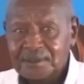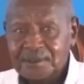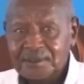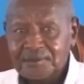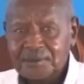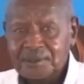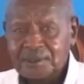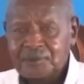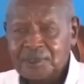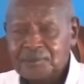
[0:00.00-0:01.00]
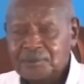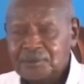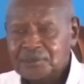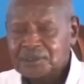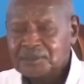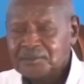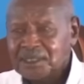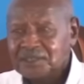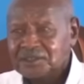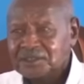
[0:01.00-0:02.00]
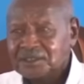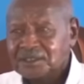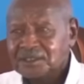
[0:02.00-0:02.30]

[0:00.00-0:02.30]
If we are producing maize,